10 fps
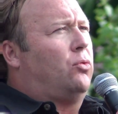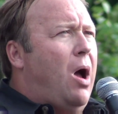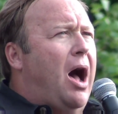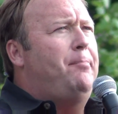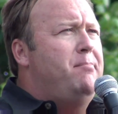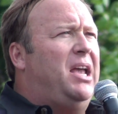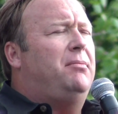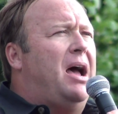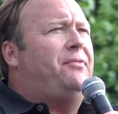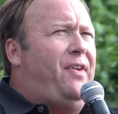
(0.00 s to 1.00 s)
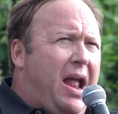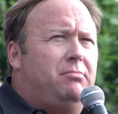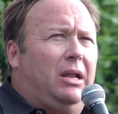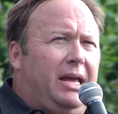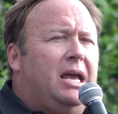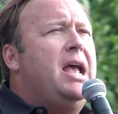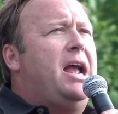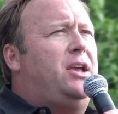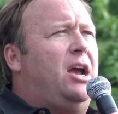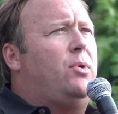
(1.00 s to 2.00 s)
to rob me and my family
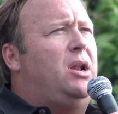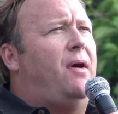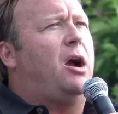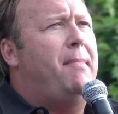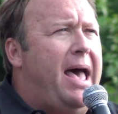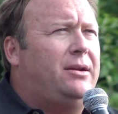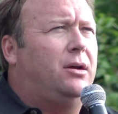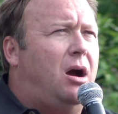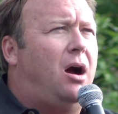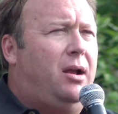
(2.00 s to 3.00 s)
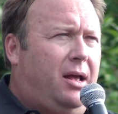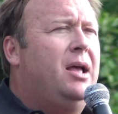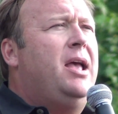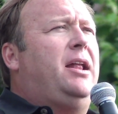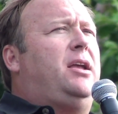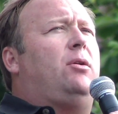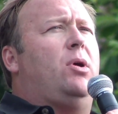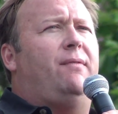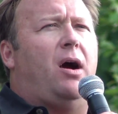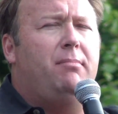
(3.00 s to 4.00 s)
and get rid of our Magna Carta and get
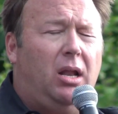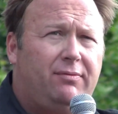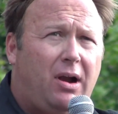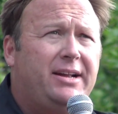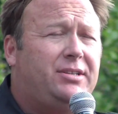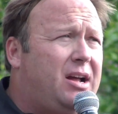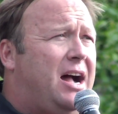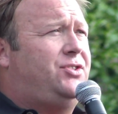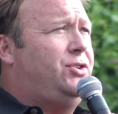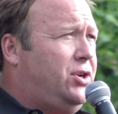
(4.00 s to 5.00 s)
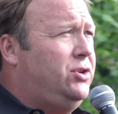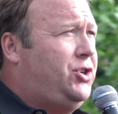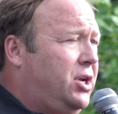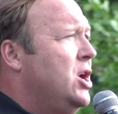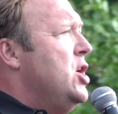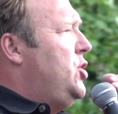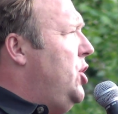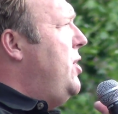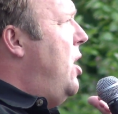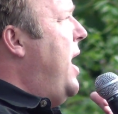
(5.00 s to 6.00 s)
rid of our Bill of Rights and Constitution.
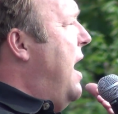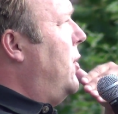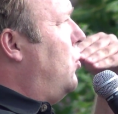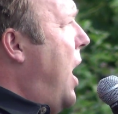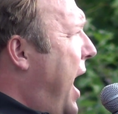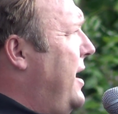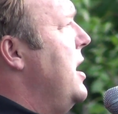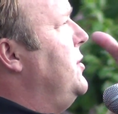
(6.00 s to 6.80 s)
You don't have a right